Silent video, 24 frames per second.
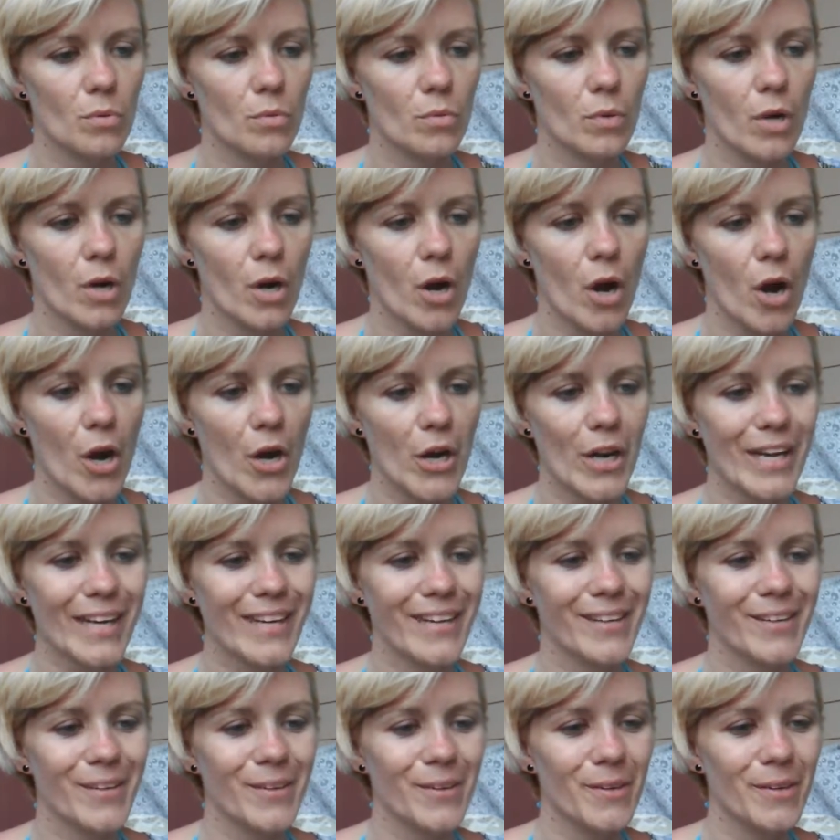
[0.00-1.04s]
Where are
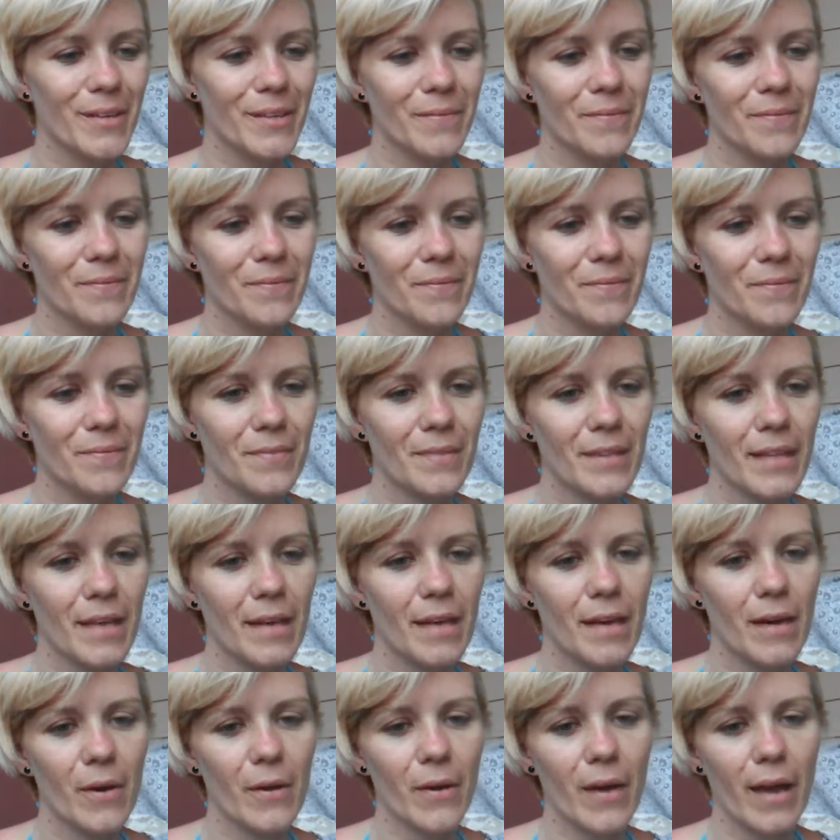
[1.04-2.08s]
you?
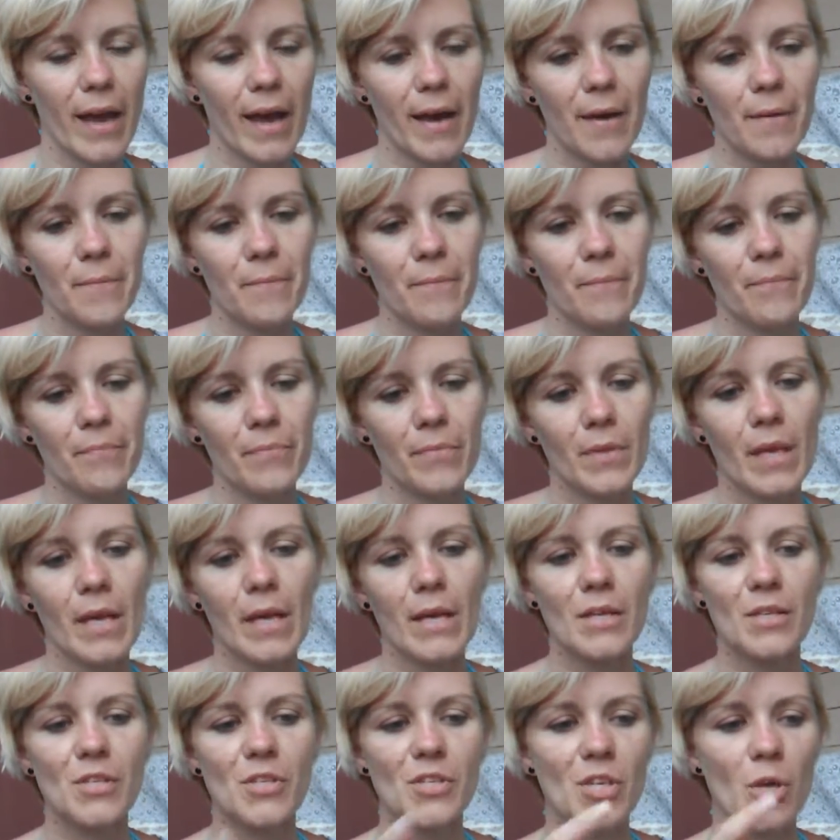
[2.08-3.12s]
Okay.
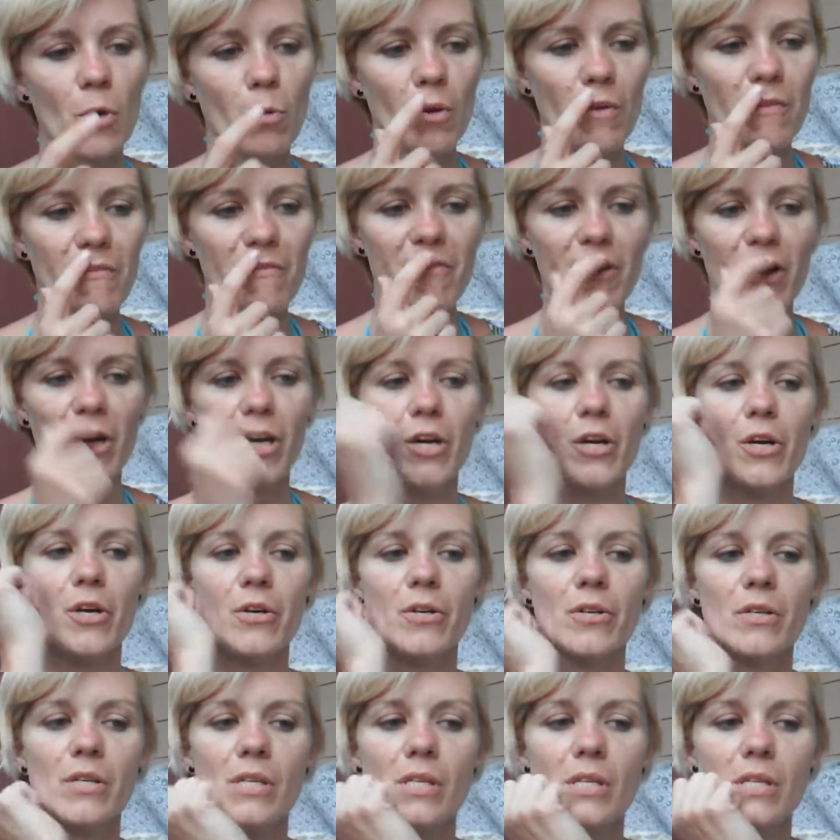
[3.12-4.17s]
So
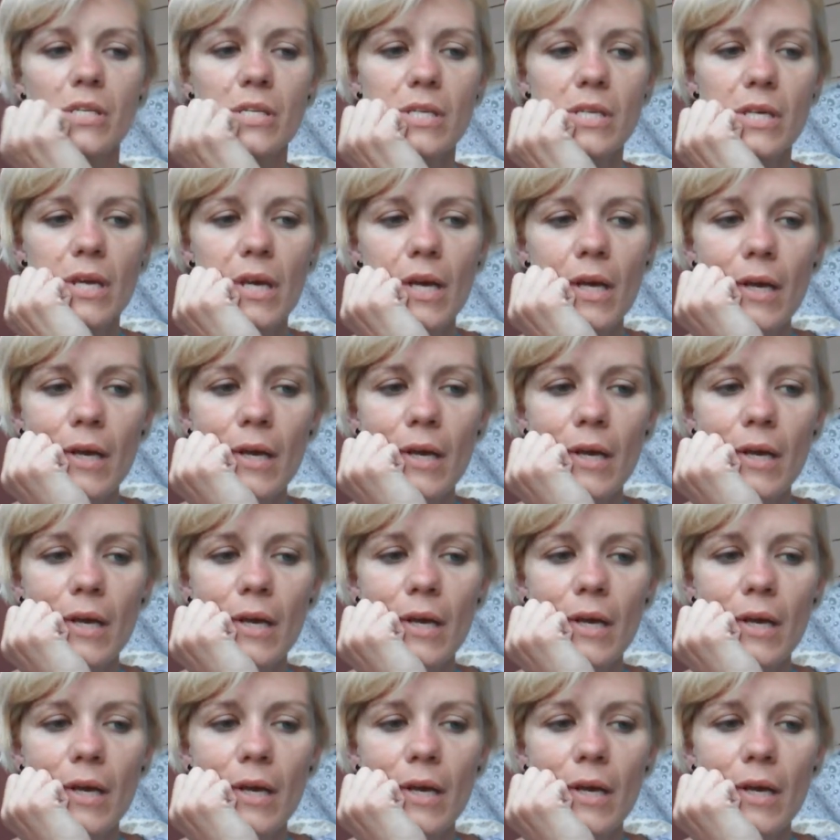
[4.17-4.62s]
reversed.